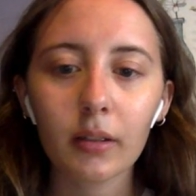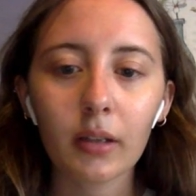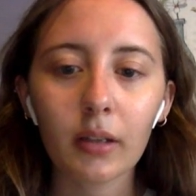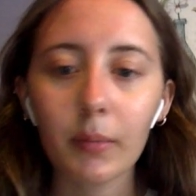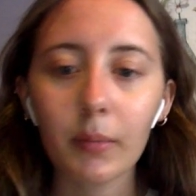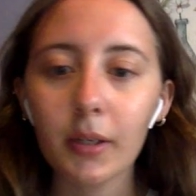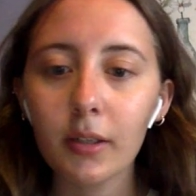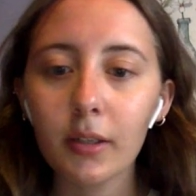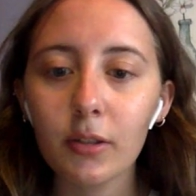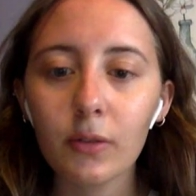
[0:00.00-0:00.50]

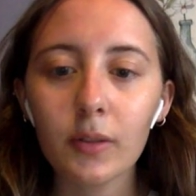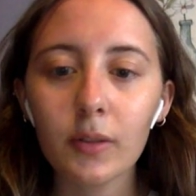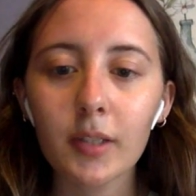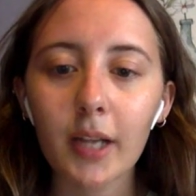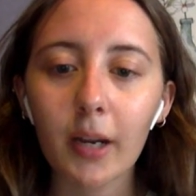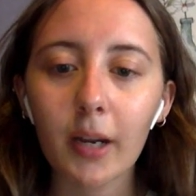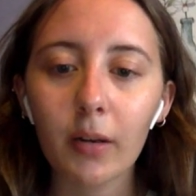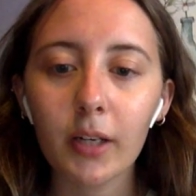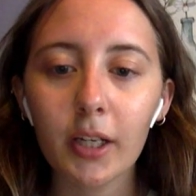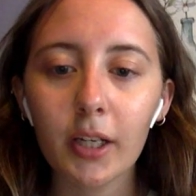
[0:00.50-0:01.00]
coming to a
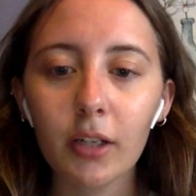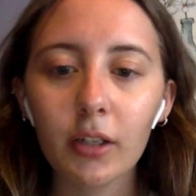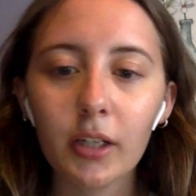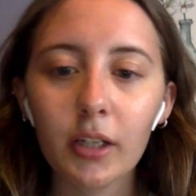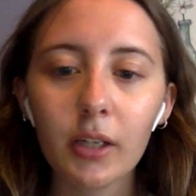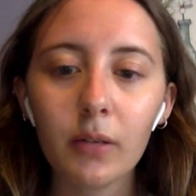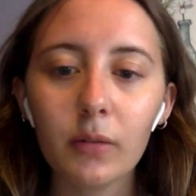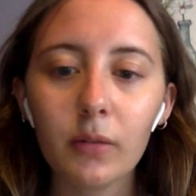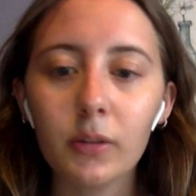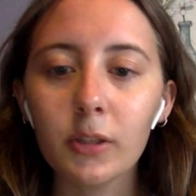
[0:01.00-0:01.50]
town near
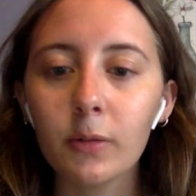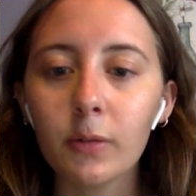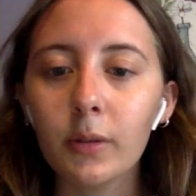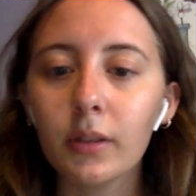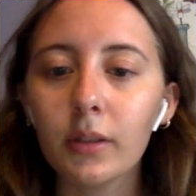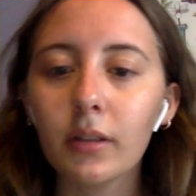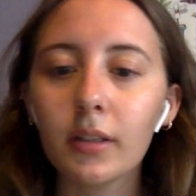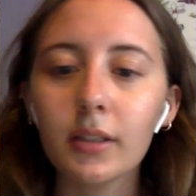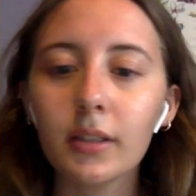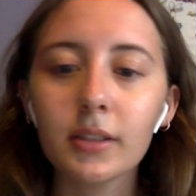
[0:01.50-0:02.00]
you
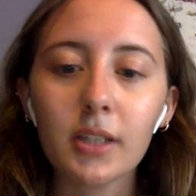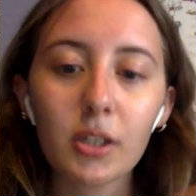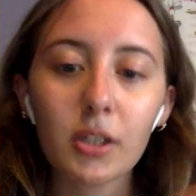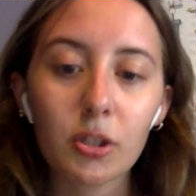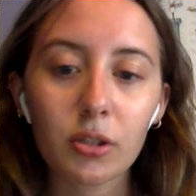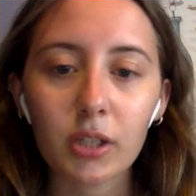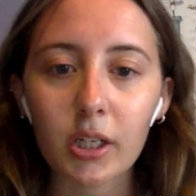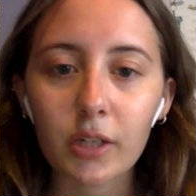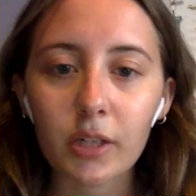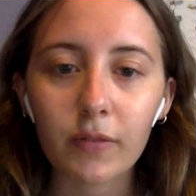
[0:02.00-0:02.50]
doing the such
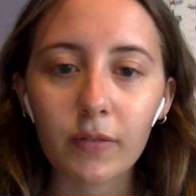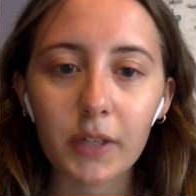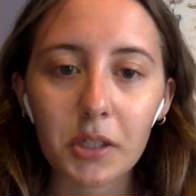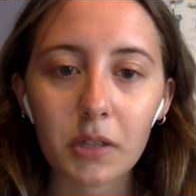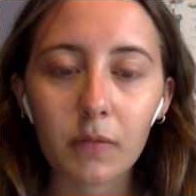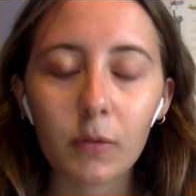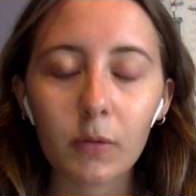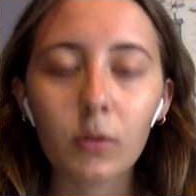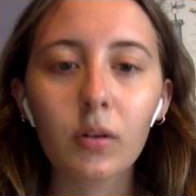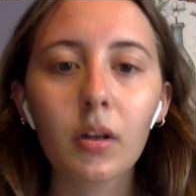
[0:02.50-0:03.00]
and such
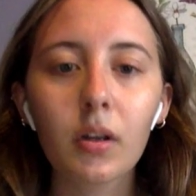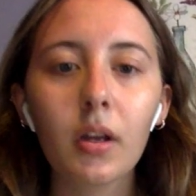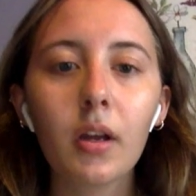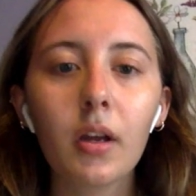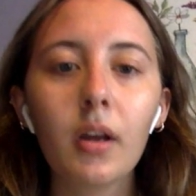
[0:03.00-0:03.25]
festival.